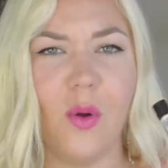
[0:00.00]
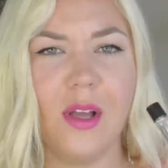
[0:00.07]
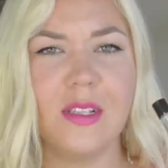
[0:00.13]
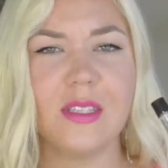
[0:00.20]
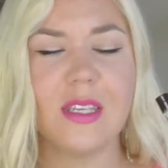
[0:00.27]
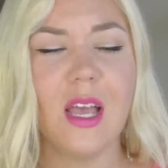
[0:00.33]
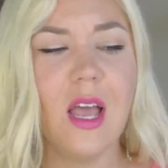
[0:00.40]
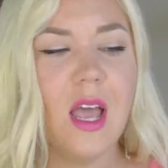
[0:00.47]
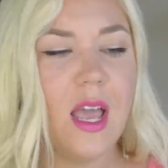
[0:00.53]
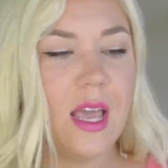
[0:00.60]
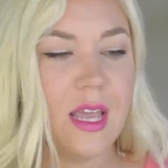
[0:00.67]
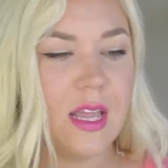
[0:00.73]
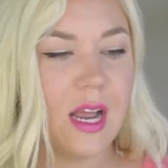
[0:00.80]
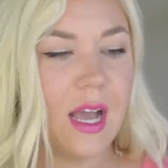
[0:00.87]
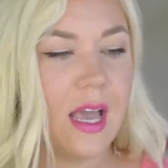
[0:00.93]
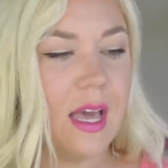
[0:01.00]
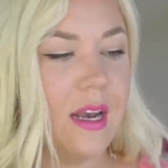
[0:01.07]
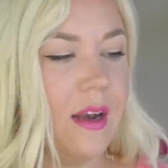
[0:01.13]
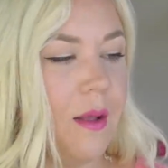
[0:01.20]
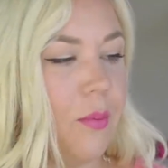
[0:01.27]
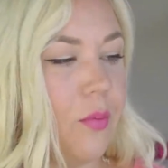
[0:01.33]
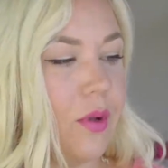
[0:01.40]
ones and I
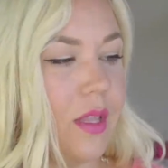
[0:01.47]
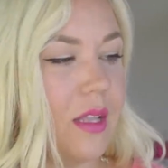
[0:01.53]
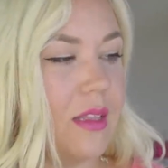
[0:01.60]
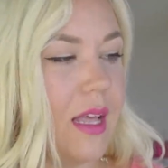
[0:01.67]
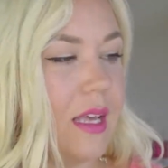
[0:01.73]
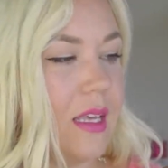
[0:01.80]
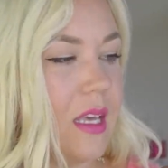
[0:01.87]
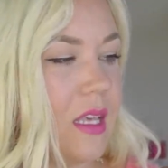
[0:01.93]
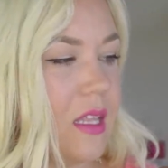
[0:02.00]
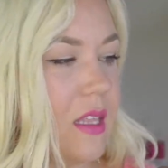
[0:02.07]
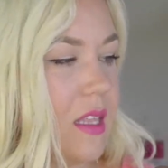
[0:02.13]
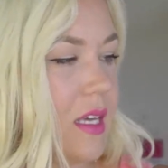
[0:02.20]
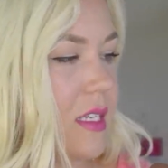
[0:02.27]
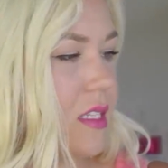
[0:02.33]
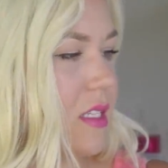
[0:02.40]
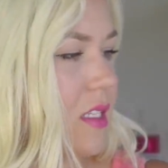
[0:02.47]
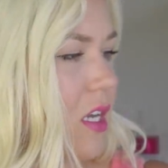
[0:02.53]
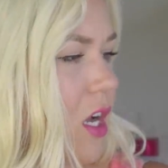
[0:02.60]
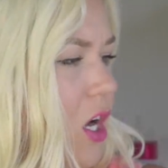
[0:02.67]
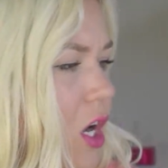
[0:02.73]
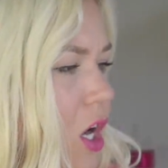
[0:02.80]
ended up really liking this,